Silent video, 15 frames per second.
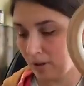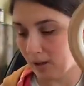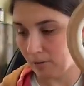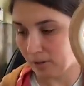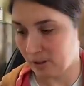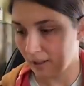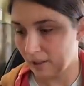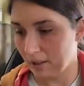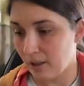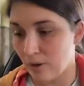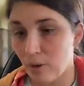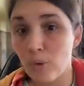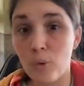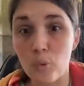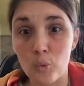They're really,
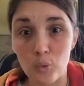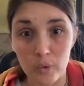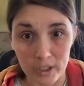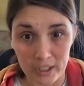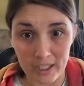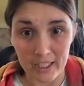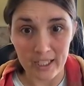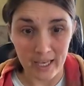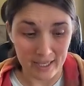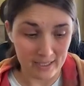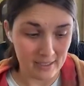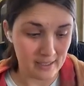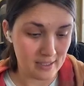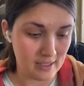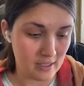really
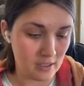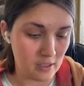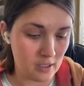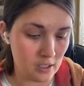nice.